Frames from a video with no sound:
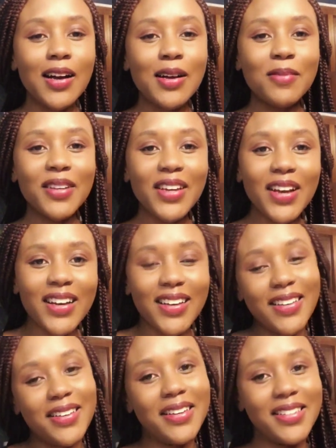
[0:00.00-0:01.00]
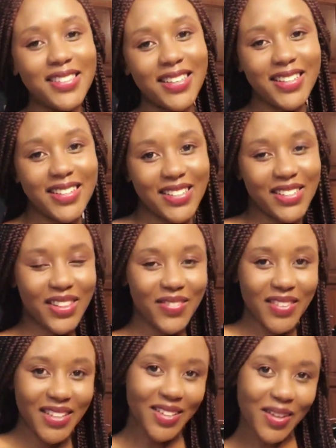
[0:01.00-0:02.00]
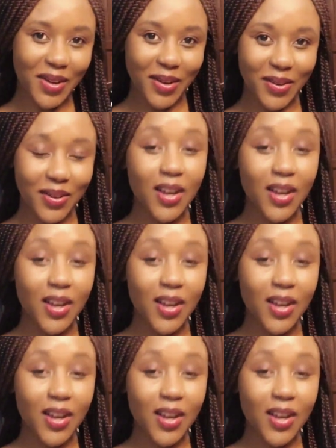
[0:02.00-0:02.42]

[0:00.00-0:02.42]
But yeah, let's get into the video.